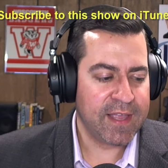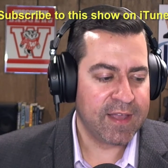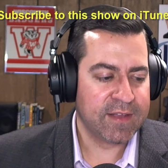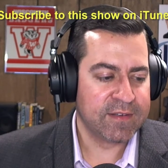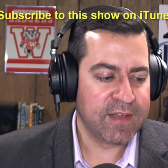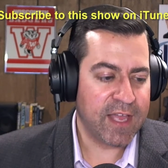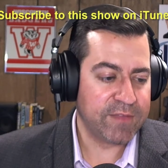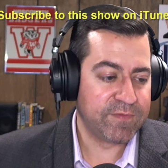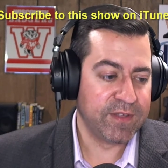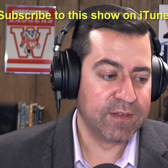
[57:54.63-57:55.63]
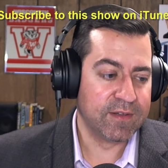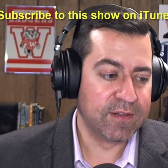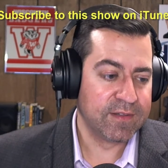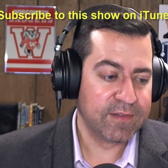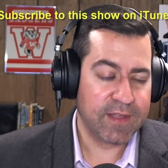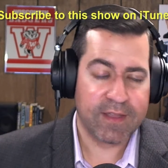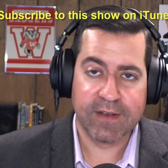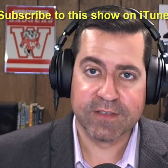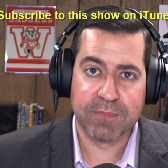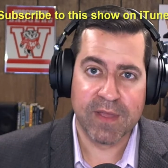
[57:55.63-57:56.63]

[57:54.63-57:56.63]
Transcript: and I feel like it has